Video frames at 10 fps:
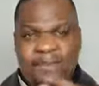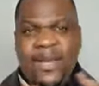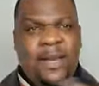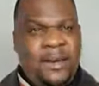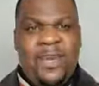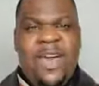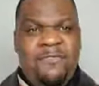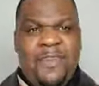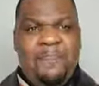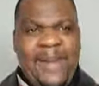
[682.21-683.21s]
You know,
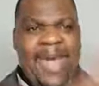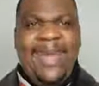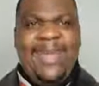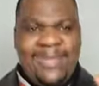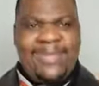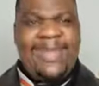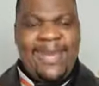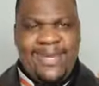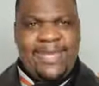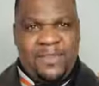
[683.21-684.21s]
every plan is
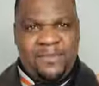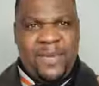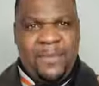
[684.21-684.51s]
tentative.